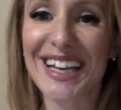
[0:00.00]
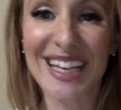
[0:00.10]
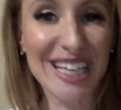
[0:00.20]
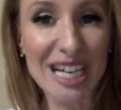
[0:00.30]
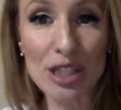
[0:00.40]

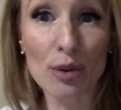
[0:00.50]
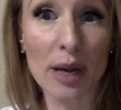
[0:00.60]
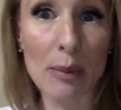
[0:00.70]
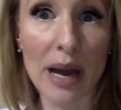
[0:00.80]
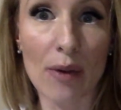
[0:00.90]
In case you
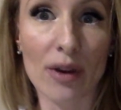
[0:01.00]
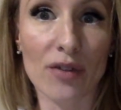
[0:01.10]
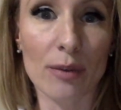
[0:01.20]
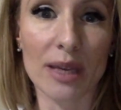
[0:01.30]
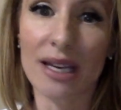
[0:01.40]
want to buy one
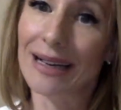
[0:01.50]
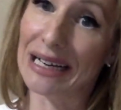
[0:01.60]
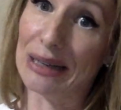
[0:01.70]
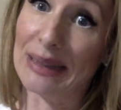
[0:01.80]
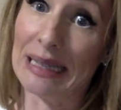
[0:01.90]
from me,
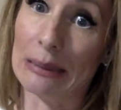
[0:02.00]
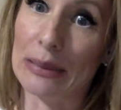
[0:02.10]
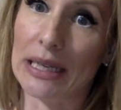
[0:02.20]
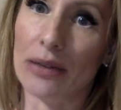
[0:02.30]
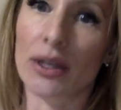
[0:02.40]
I only have
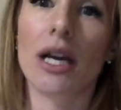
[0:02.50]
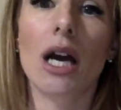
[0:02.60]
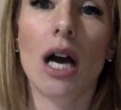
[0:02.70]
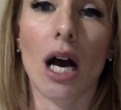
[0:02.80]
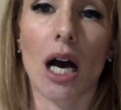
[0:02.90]
brown,
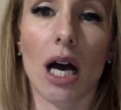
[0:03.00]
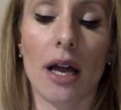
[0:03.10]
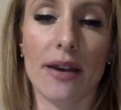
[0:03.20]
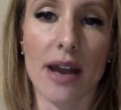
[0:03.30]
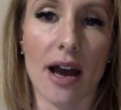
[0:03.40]

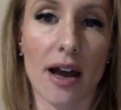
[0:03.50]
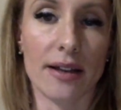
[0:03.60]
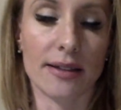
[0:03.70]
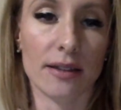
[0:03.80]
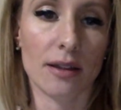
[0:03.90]
uh,
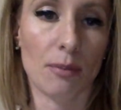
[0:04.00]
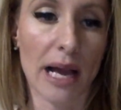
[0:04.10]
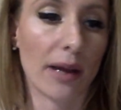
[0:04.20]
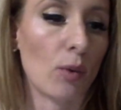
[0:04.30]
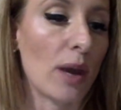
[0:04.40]
not the
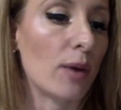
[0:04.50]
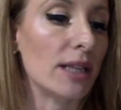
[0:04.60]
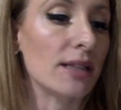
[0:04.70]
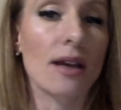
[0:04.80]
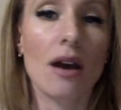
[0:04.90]
black and white
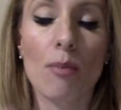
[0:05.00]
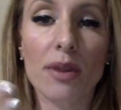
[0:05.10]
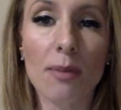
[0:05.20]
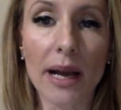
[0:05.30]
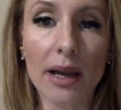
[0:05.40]
ones.
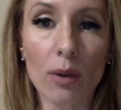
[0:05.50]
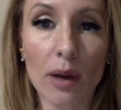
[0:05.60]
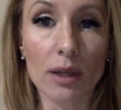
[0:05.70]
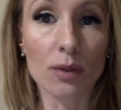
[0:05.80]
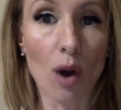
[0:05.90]
But the black and
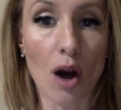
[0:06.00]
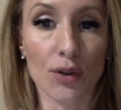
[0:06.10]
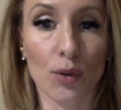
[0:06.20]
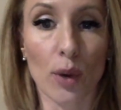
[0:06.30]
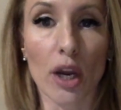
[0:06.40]
white ones will
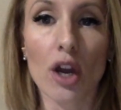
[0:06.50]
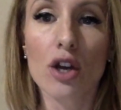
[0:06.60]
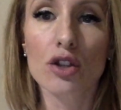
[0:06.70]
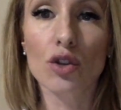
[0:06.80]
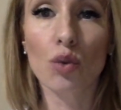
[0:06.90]
also work.
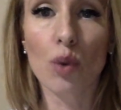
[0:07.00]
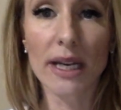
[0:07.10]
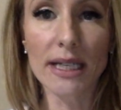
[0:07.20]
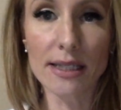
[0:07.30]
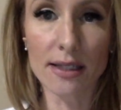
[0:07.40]
So what
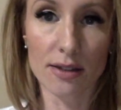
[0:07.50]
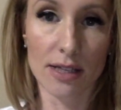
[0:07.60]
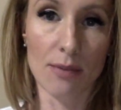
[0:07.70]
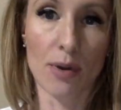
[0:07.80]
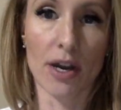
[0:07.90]
is
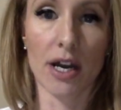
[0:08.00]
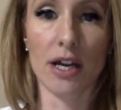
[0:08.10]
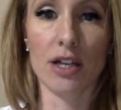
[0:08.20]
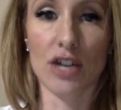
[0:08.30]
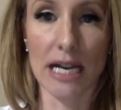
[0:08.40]

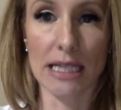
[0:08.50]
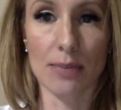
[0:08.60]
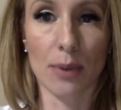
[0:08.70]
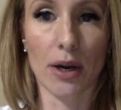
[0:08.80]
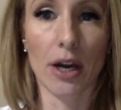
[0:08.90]
Zebra
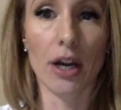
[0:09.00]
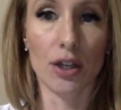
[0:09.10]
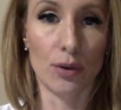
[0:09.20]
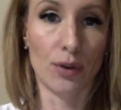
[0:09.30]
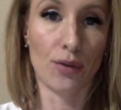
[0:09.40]
Jasper
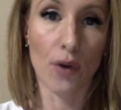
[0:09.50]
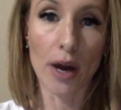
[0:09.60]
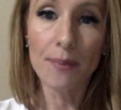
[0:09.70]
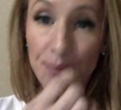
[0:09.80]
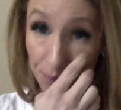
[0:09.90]
used
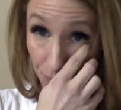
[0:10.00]
for?